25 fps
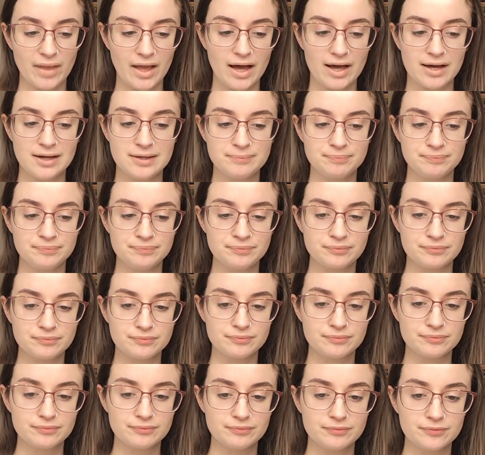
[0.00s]

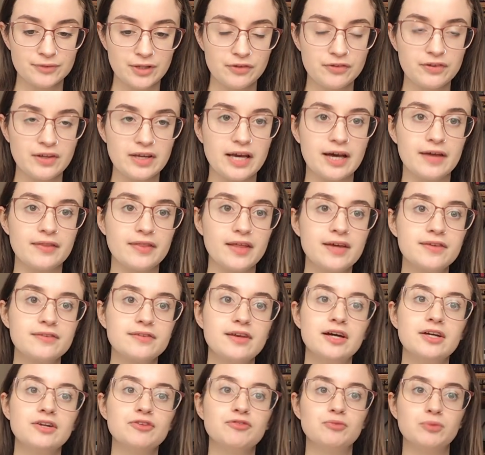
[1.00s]
So yeah, that's
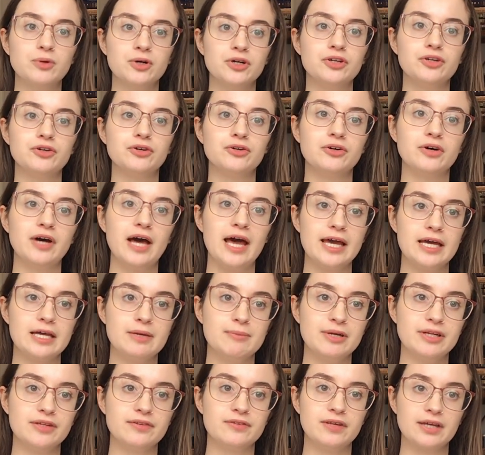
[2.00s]
kind of what you're
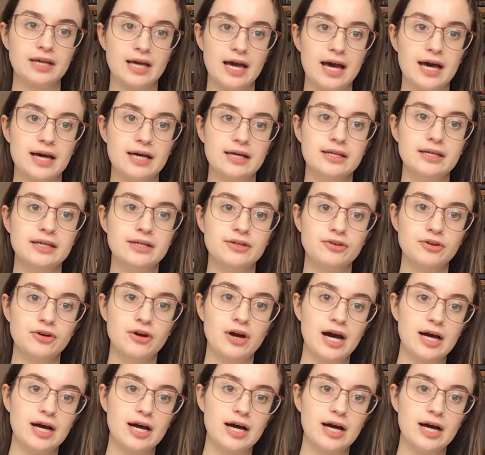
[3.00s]
aiming to get in your